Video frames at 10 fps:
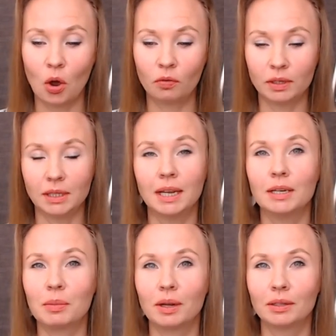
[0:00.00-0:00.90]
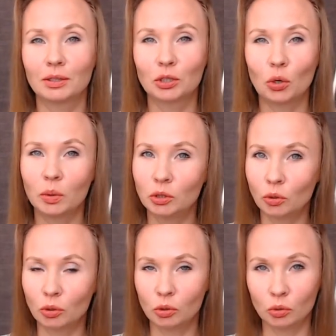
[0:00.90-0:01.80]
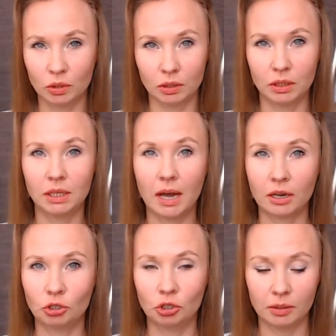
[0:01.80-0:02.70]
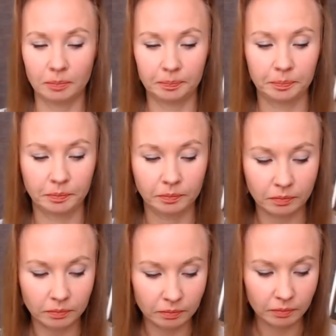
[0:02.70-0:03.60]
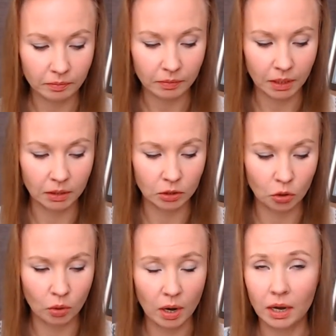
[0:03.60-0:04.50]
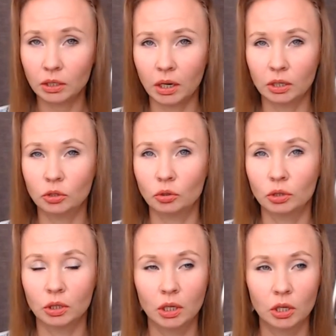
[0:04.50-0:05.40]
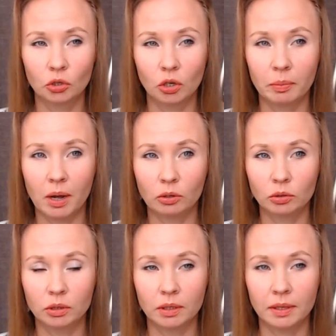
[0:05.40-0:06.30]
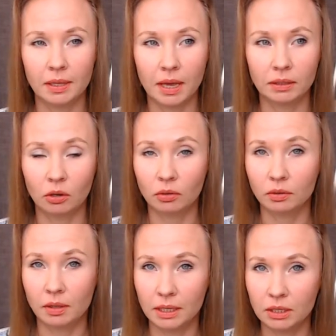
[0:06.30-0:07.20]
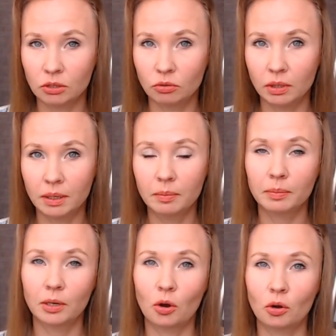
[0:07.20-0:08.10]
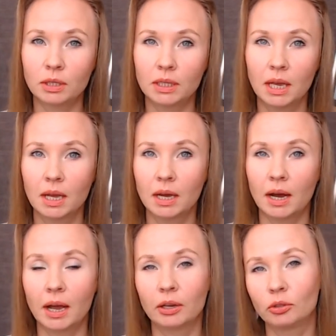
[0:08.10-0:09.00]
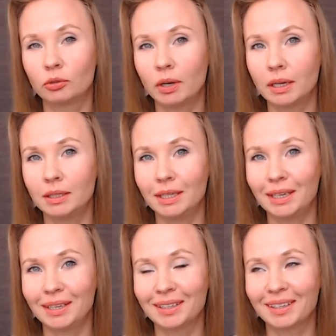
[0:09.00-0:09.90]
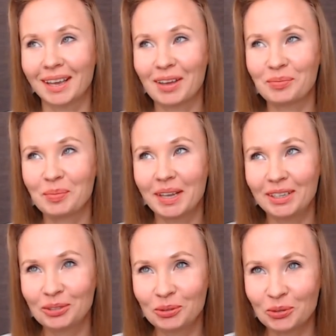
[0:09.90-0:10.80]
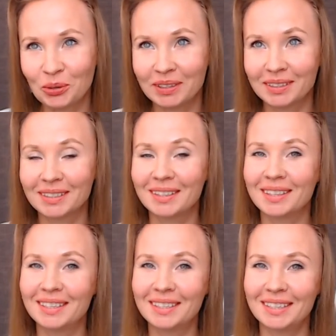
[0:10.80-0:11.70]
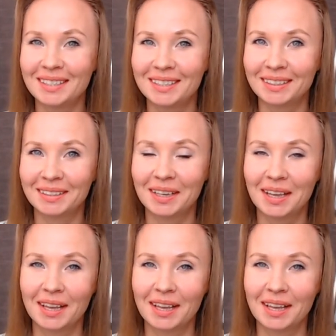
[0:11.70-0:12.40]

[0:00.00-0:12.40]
of an animal so it don't look detached so I, I don't talk about that on this stream because I already have many tutorials in this season